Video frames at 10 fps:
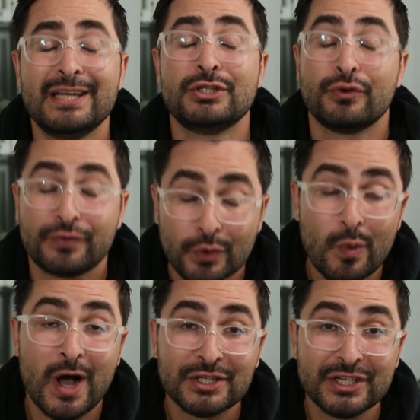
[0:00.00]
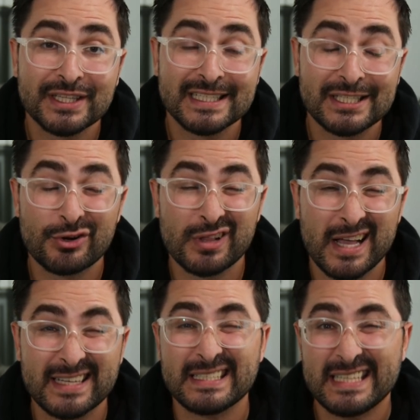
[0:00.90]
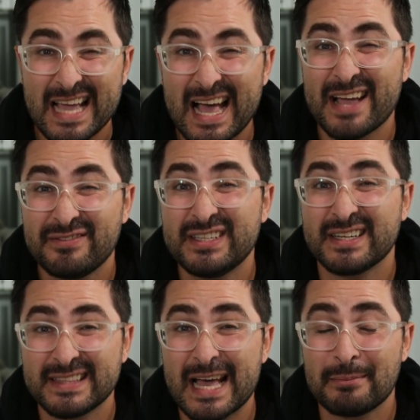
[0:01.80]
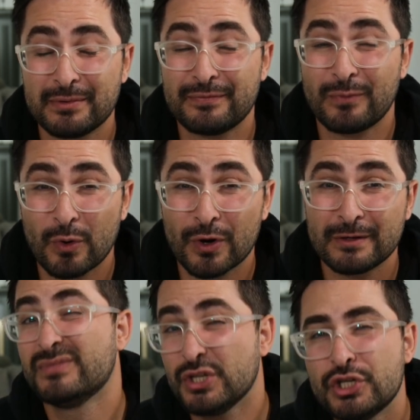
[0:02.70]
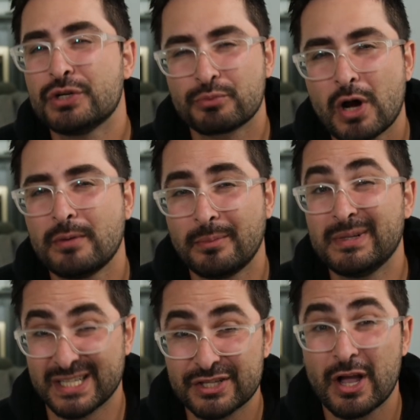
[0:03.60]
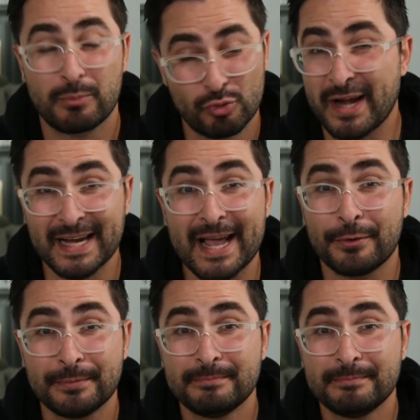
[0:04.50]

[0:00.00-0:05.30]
So if you're watching this and you're like, yeah, I've done that before, you should probably stop right now.